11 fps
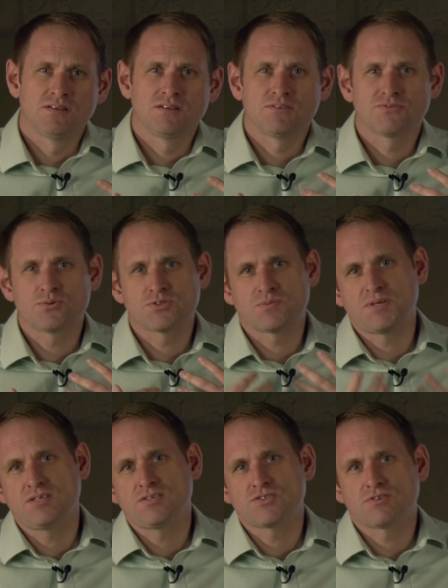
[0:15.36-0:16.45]
Now, of course,
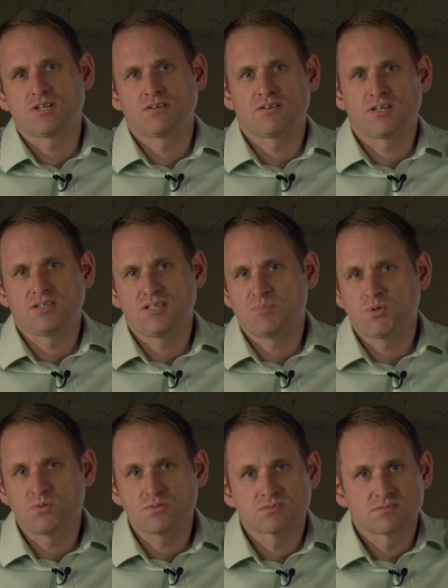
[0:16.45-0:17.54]
opinions are a lot like
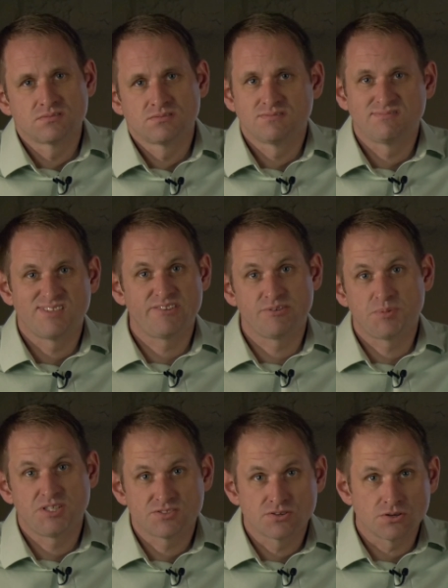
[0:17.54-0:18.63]
nipples.
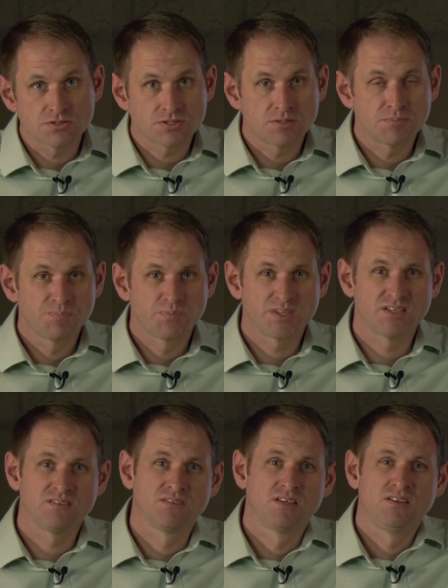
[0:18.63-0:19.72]
Everybody's got some.
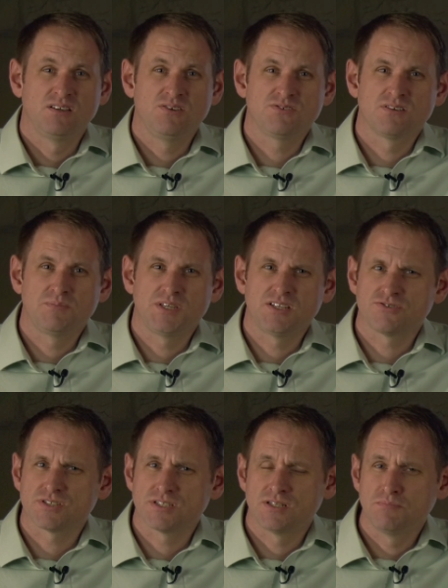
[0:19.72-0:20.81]
And who's going to be
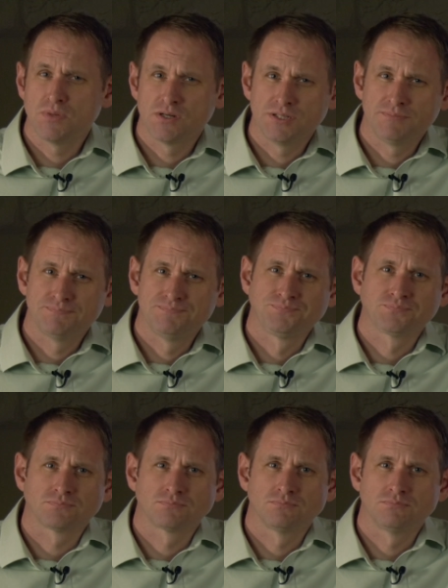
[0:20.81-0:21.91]
interested in mine?
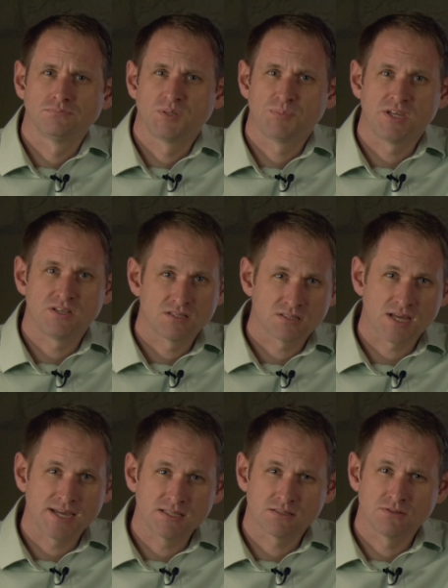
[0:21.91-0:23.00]
Opinions,
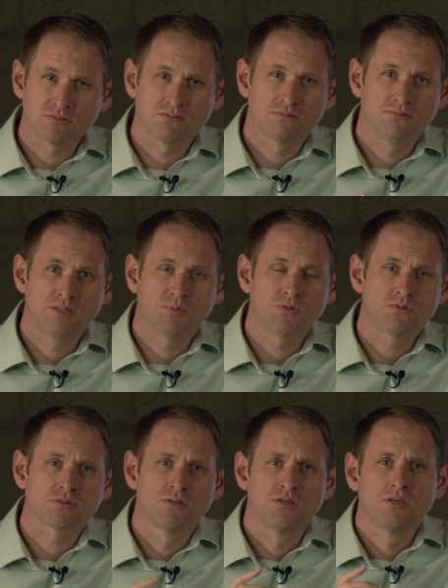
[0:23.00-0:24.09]
that is, not nipples.